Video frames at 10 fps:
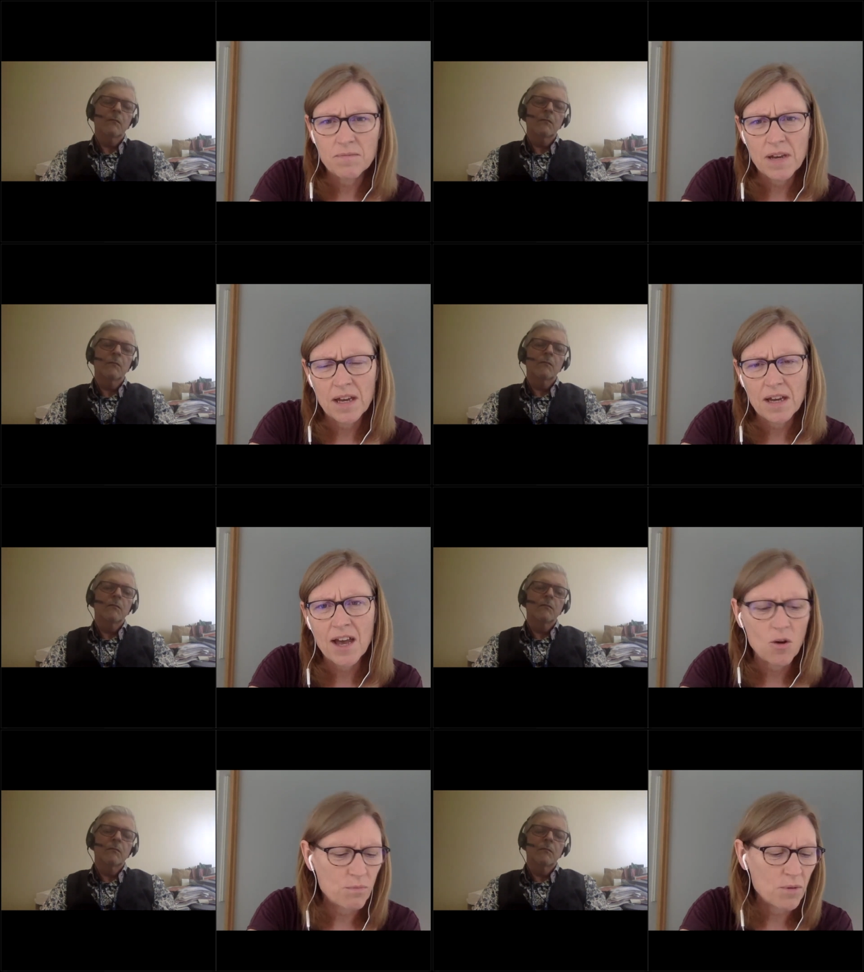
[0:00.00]
Speaker 1: uh,
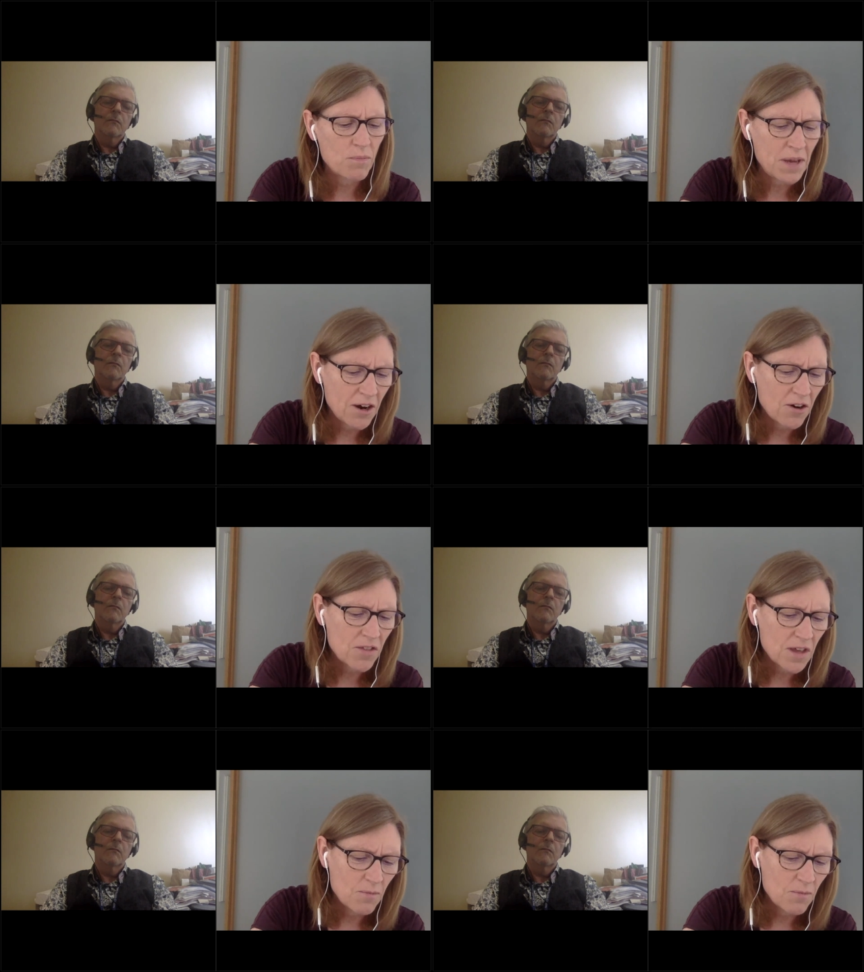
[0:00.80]
help prepare
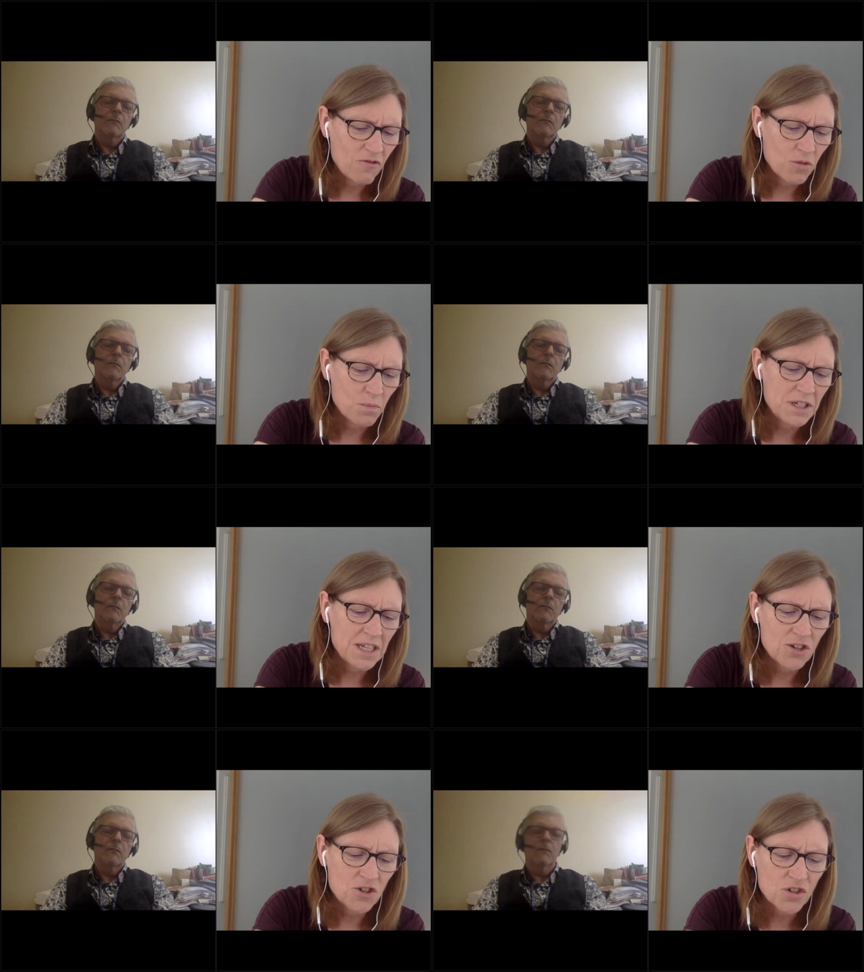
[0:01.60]
them for
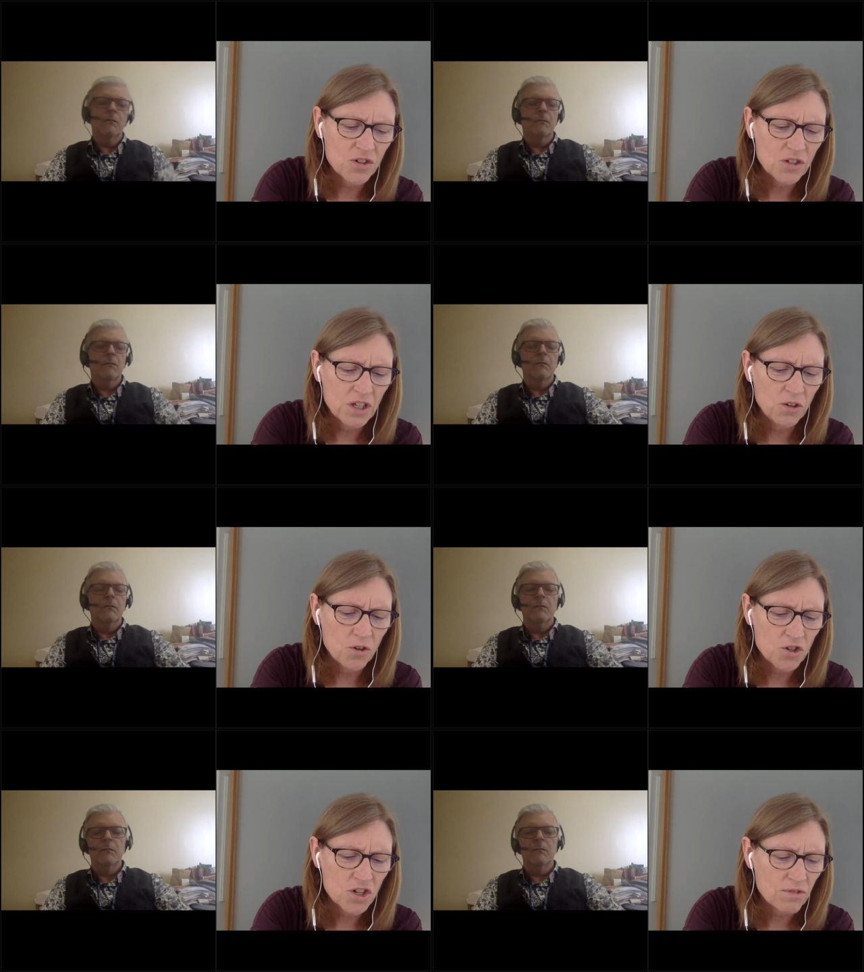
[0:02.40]
potential
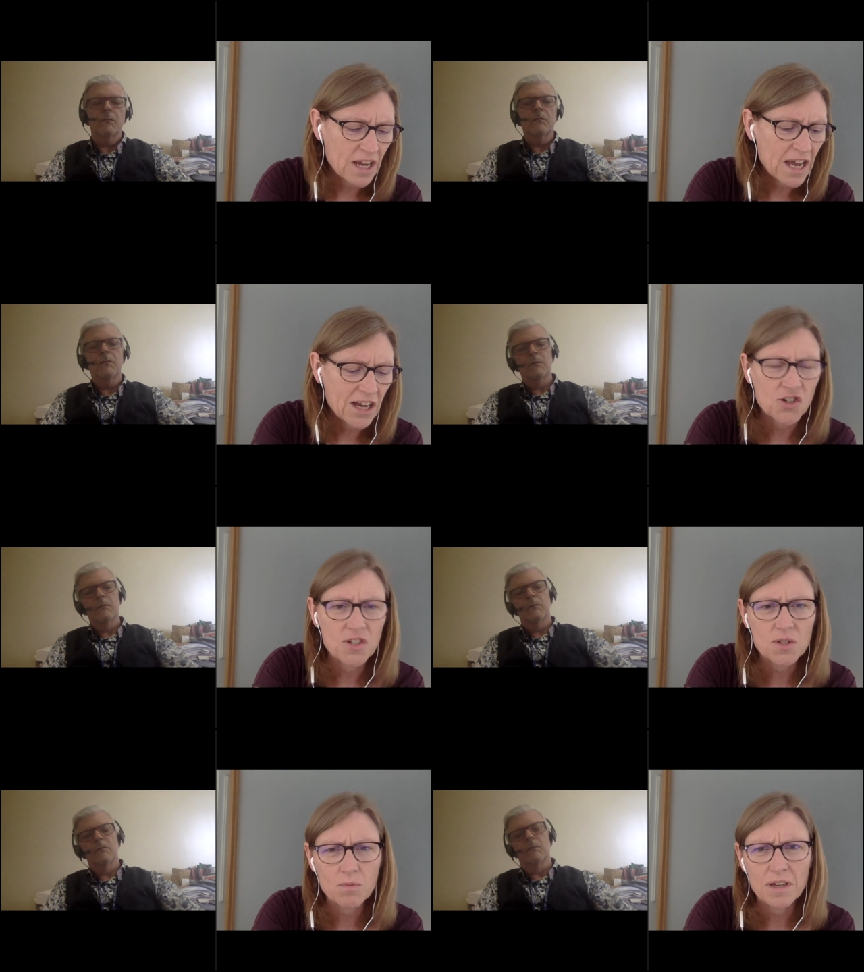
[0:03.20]
allergic
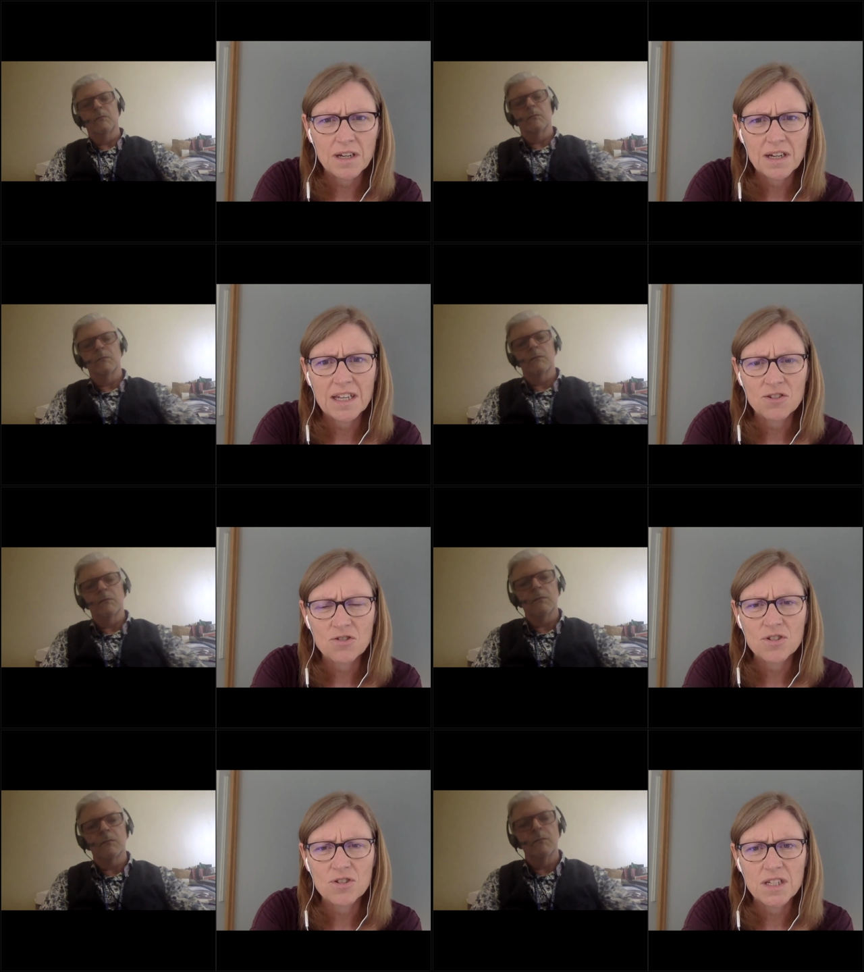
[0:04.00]
reactions when
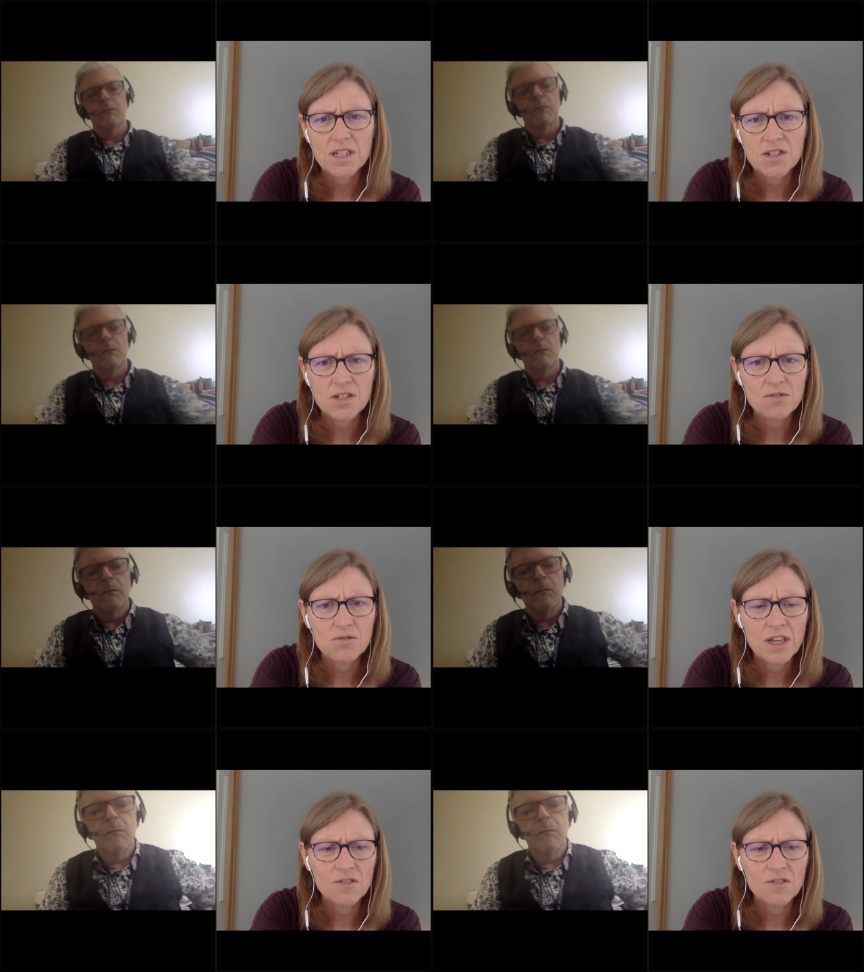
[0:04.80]
introducing to